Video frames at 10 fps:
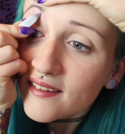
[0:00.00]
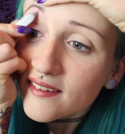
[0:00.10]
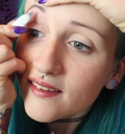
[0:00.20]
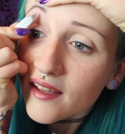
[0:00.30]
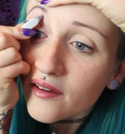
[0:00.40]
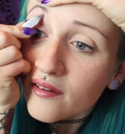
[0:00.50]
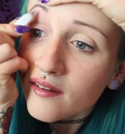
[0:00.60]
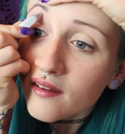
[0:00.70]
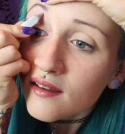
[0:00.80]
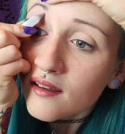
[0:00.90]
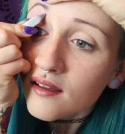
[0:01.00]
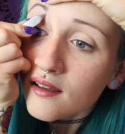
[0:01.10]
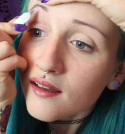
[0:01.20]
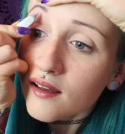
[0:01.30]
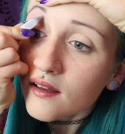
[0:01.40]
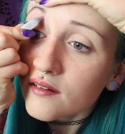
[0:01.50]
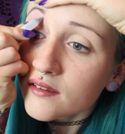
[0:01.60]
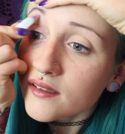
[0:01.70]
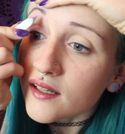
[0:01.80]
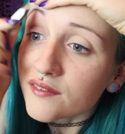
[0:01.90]
so
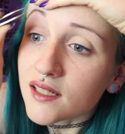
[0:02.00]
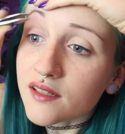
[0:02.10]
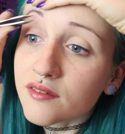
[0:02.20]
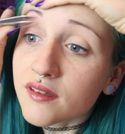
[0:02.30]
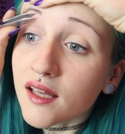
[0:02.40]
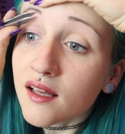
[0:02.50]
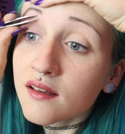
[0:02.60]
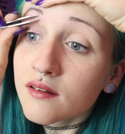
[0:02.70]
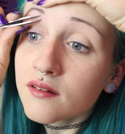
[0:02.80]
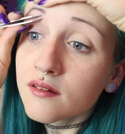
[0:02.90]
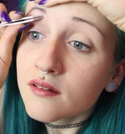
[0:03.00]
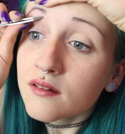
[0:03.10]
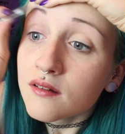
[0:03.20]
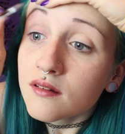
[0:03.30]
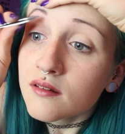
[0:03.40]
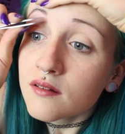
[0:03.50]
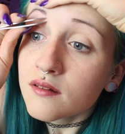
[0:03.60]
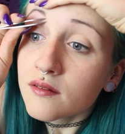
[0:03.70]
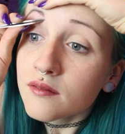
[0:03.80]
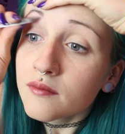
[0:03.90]
I'm just going to have to live with that.
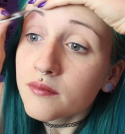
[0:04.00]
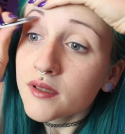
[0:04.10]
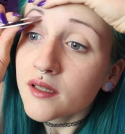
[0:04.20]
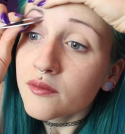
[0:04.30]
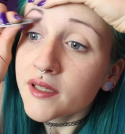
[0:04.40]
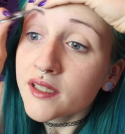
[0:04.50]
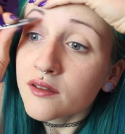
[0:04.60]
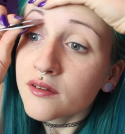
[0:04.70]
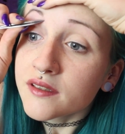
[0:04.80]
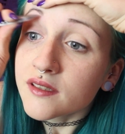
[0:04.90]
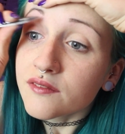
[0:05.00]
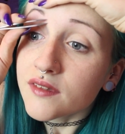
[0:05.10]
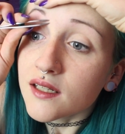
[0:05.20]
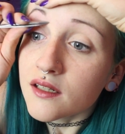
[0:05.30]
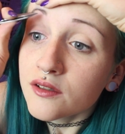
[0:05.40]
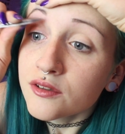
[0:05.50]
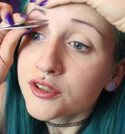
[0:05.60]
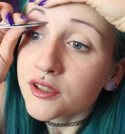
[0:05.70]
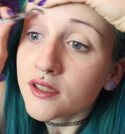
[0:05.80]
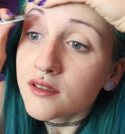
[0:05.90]
But we can always give the
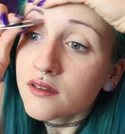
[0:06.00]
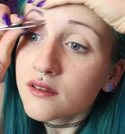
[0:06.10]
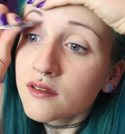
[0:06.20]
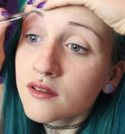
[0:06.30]
illusion